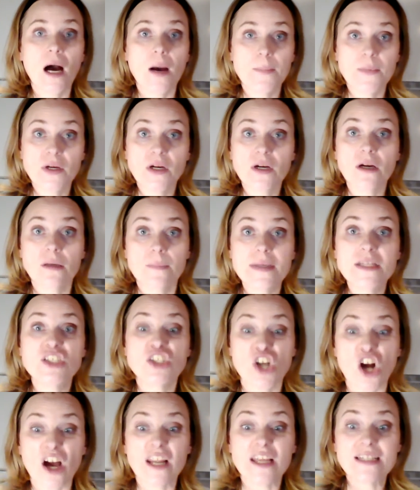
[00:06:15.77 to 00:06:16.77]
you're going to be
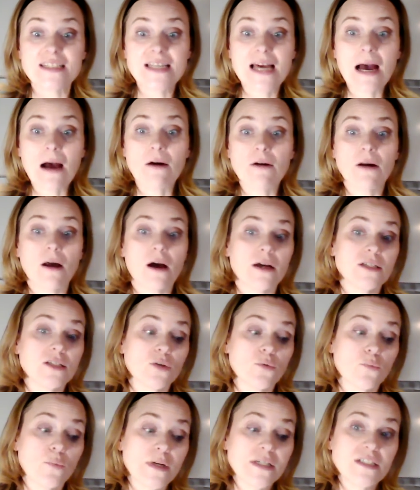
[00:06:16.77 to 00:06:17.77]
jotting down onto
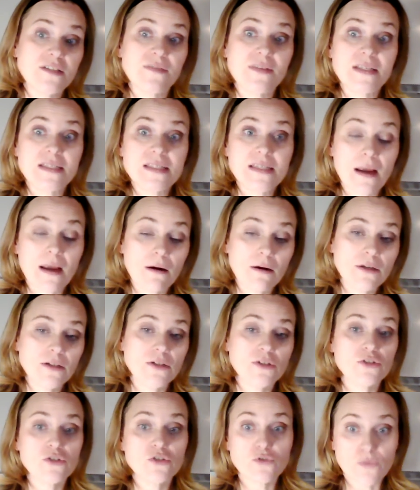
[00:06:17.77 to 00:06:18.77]
which of these
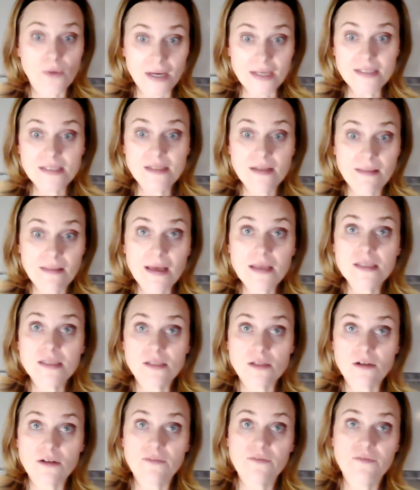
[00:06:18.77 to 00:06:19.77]
characters dressed in that
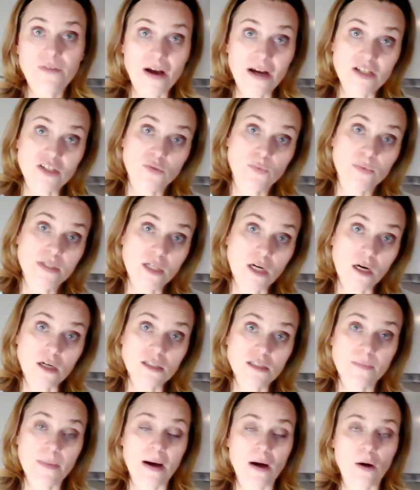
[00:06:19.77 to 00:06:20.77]
certain fashion we
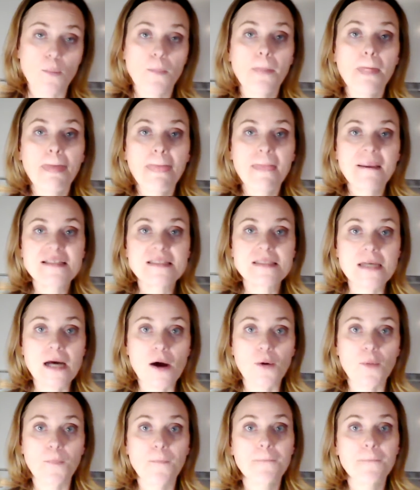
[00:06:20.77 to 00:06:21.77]
talked about.
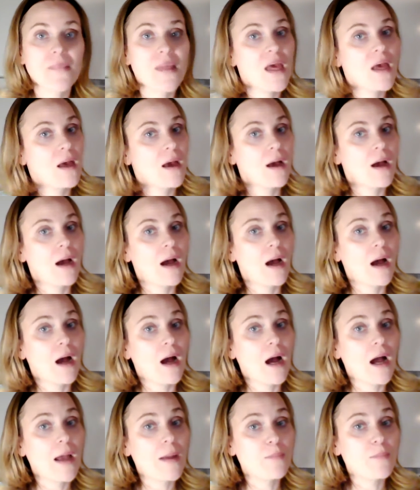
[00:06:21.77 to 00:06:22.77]
So
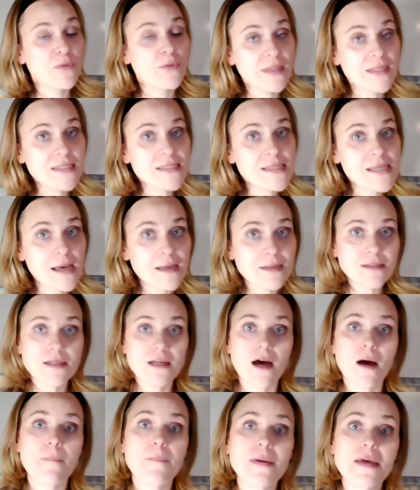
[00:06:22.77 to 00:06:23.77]
I'm really sad to
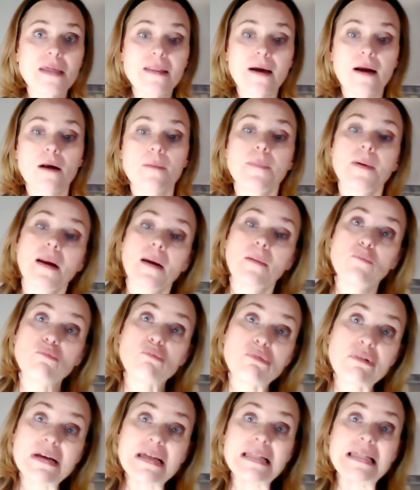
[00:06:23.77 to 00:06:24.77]
not be there, but I'm
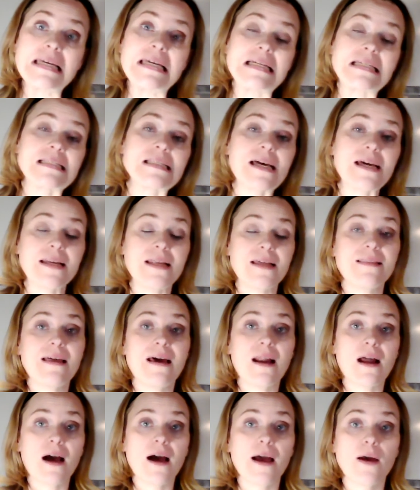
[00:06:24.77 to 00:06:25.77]
really excited
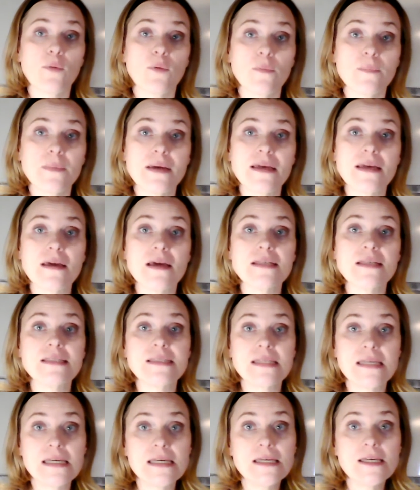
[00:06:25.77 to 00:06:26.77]
that I will be
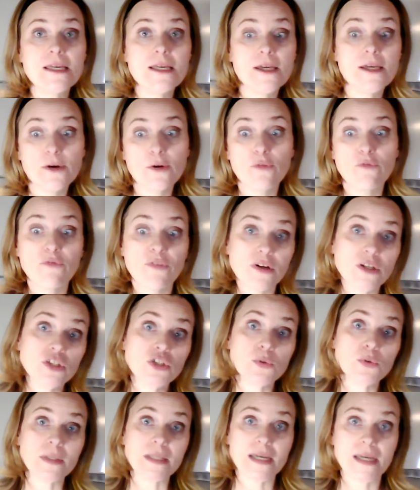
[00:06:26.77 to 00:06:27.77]
seeing you
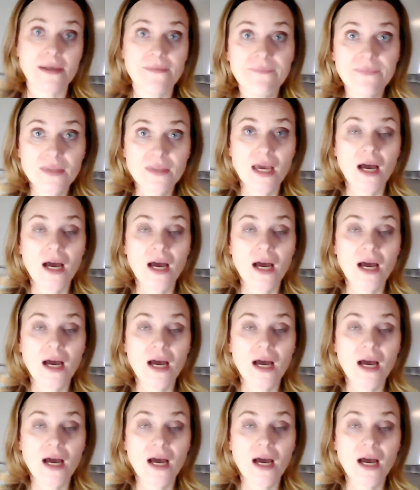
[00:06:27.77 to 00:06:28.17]
virtually